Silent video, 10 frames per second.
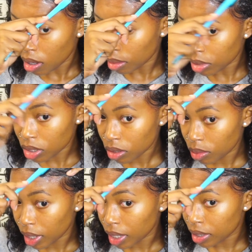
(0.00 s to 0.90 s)
I'm just
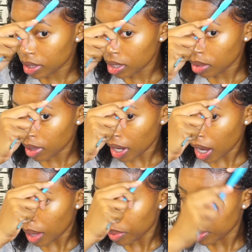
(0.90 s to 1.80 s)
gonna wait and see what
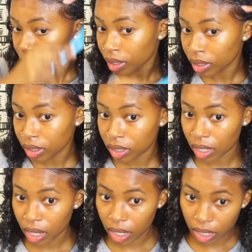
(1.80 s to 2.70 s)
happens,
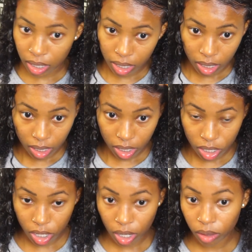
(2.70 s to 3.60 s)
and
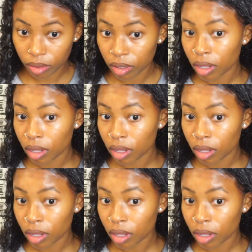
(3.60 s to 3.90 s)
you know,